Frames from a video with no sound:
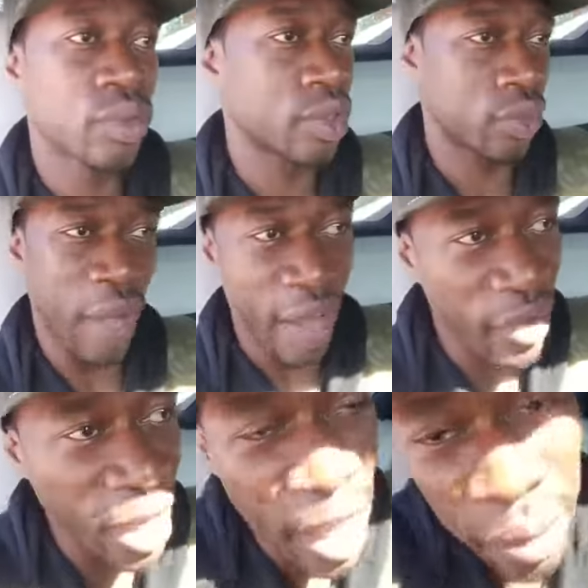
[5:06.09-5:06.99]
it's 5
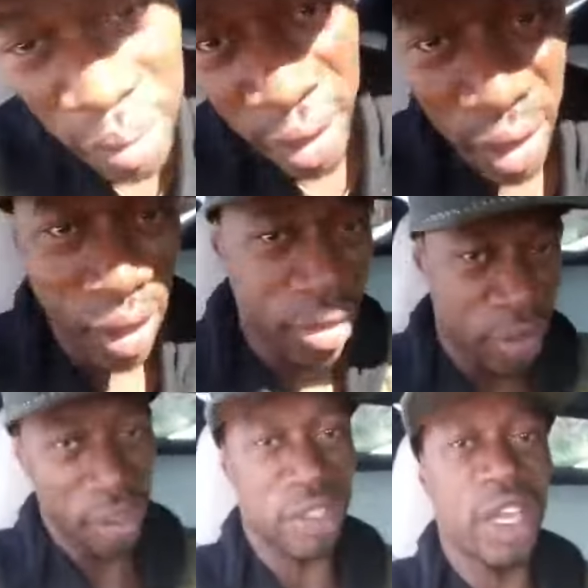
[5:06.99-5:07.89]
a.m.,
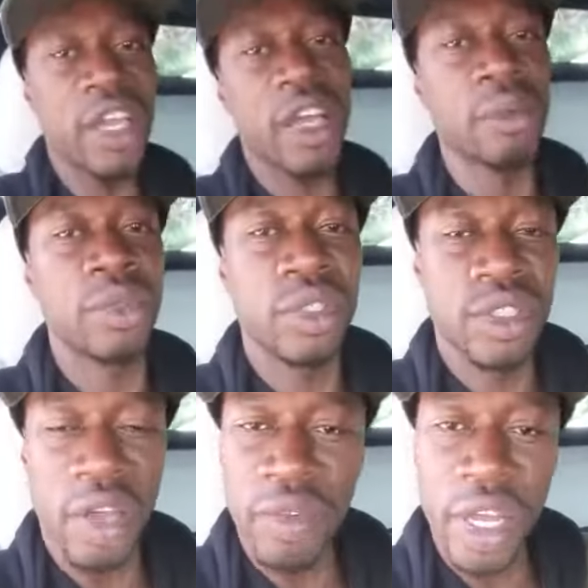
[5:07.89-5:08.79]
6 a.m.,
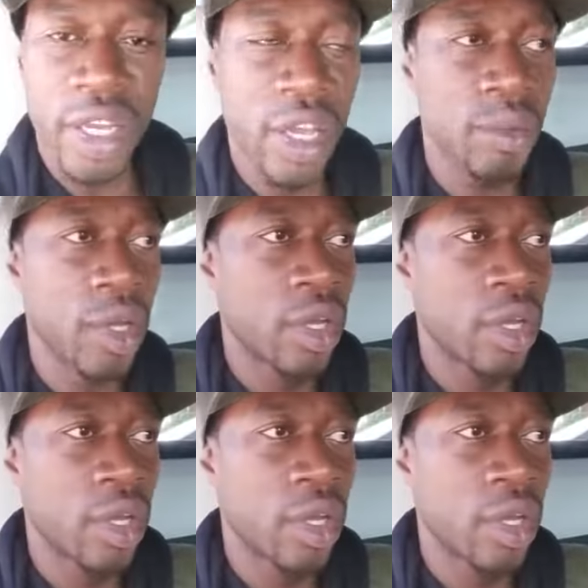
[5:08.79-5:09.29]
7 a.m.